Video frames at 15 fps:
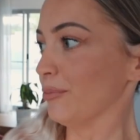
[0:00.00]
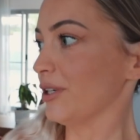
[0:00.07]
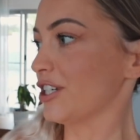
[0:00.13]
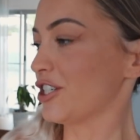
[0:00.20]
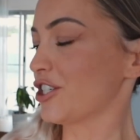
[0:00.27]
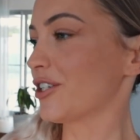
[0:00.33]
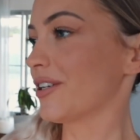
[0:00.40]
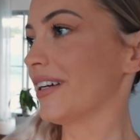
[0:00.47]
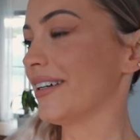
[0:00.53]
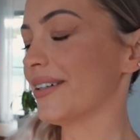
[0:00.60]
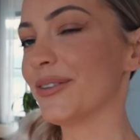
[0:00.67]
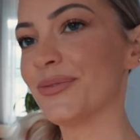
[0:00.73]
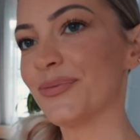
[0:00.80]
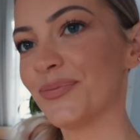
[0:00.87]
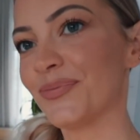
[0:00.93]
which
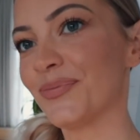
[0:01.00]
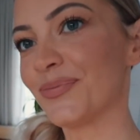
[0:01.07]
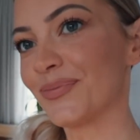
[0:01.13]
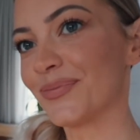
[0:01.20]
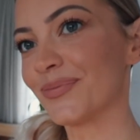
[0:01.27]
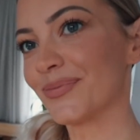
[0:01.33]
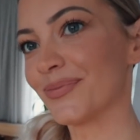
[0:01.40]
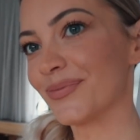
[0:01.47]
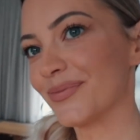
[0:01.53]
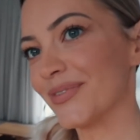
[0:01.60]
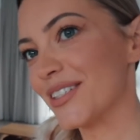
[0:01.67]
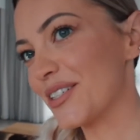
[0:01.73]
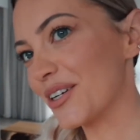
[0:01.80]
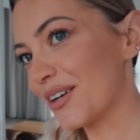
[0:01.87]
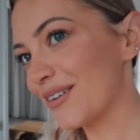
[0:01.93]

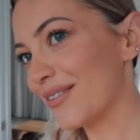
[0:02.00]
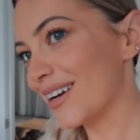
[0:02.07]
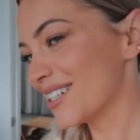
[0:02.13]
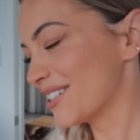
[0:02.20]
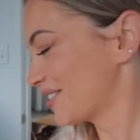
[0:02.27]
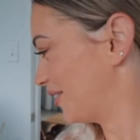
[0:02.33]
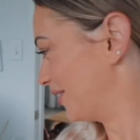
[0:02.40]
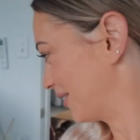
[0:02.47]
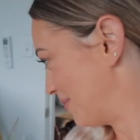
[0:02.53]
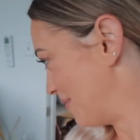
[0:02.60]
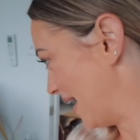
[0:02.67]
I don't know if I should talk